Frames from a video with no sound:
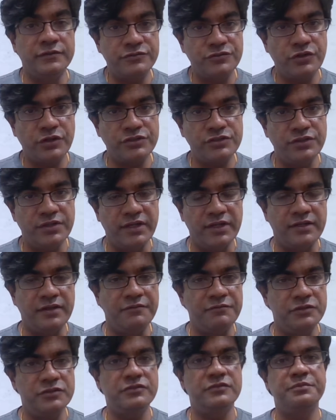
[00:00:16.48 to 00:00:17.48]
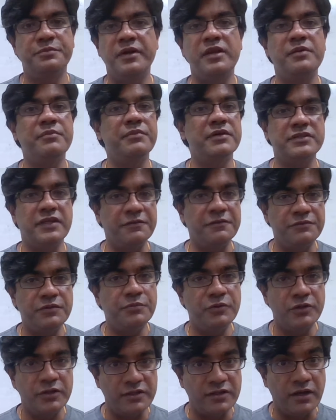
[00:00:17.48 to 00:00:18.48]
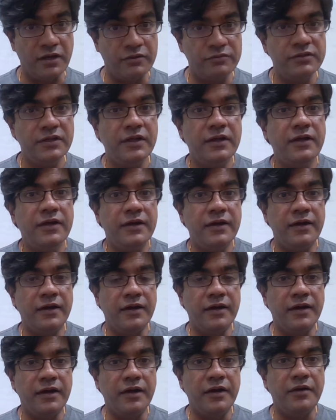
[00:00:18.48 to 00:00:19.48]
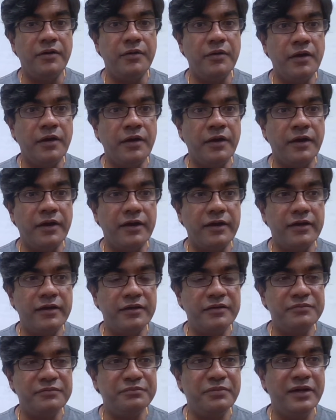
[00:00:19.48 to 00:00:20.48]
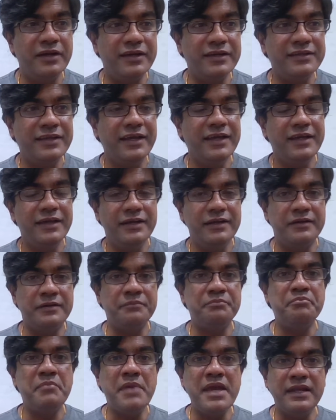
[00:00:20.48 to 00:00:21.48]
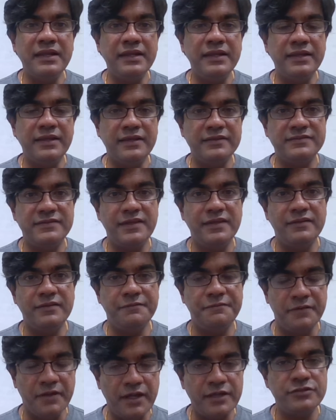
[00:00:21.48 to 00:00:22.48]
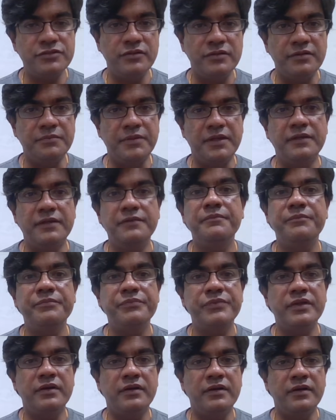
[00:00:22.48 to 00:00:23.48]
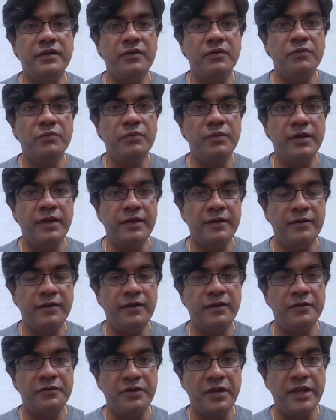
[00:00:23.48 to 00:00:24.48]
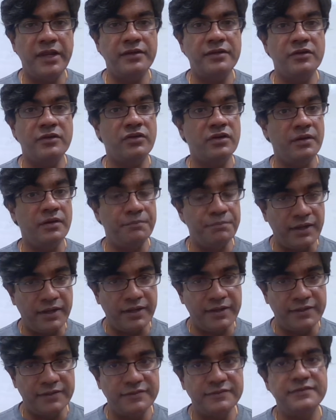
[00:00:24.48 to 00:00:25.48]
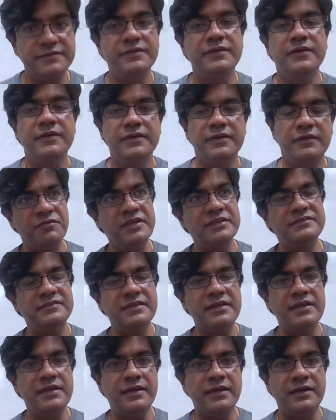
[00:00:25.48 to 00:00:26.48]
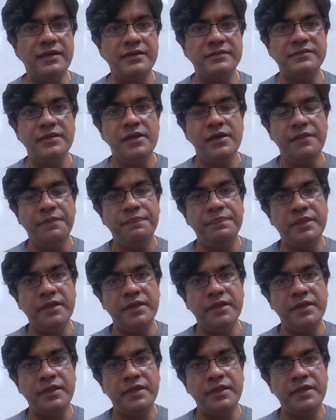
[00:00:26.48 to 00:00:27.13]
unstructured data, which is pretty much everybody now. But mainly, let's say in the financial domain, related to compliance, what we see is